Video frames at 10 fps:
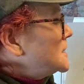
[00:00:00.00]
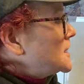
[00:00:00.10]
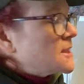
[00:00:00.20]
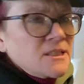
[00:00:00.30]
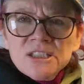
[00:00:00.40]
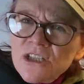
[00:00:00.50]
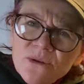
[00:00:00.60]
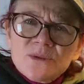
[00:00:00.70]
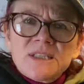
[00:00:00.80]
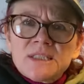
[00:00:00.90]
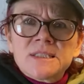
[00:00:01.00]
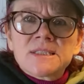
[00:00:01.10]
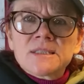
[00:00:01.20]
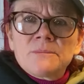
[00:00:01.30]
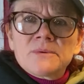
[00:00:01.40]
And I noticed
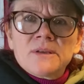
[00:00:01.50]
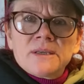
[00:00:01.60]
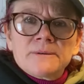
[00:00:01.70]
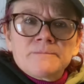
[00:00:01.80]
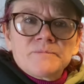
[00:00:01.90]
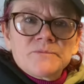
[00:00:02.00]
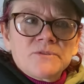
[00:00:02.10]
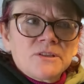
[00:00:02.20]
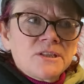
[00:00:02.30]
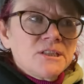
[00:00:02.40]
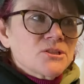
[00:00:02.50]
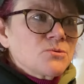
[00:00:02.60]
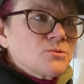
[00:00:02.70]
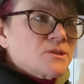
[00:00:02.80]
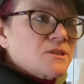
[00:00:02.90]
something that these
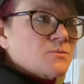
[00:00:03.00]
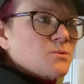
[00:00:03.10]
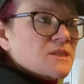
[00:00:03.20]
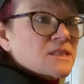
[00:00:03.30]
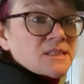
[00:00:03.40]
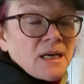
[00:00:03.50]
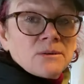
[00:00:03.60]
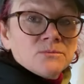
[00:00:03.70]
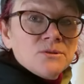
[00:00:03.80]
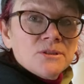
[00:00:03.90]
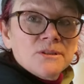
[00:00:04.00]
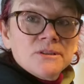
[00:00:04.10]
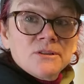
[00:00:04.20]
horses were sound,